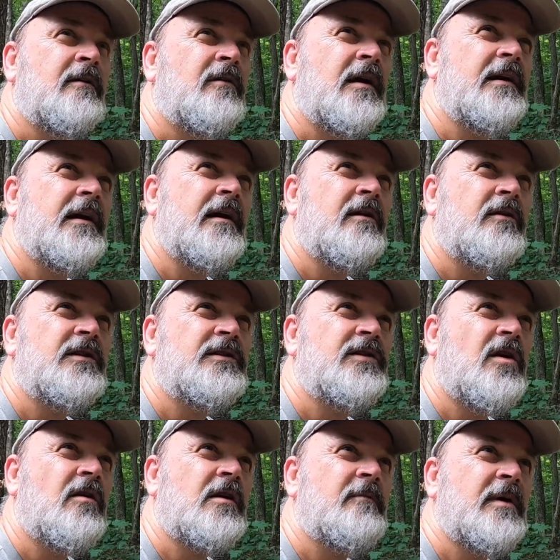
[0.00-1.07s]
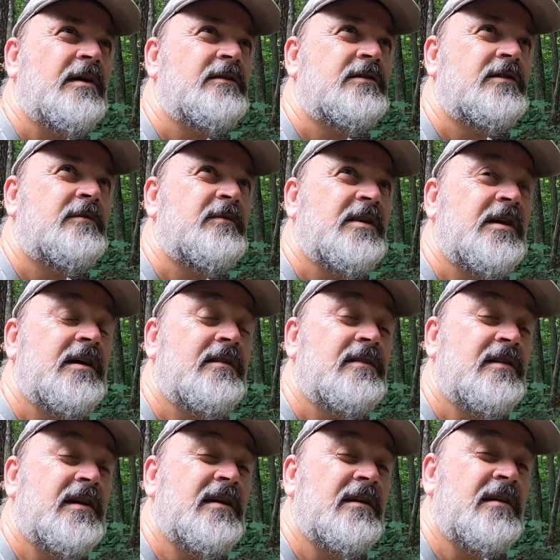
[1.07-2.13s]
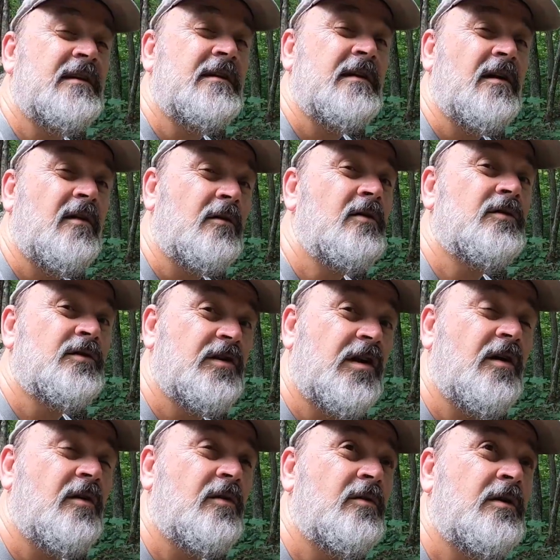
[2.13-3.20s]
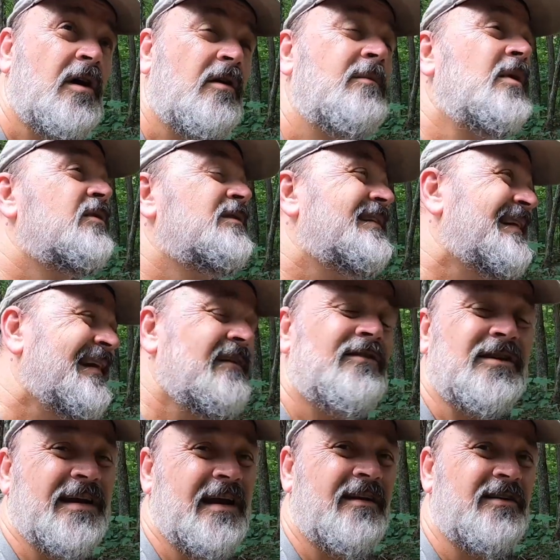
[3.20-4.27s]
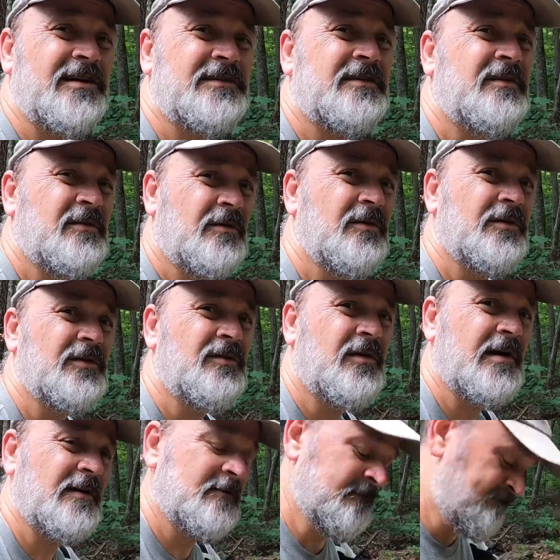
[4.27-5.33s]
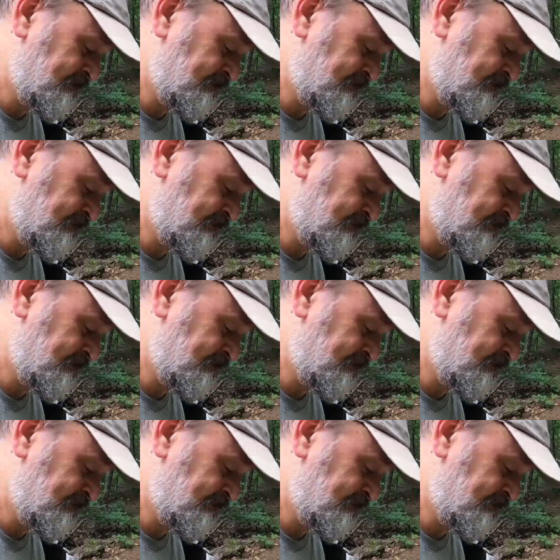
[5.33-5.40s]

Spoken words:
right now, let's talk about some things that Uncle Joe almost never carries on the trail.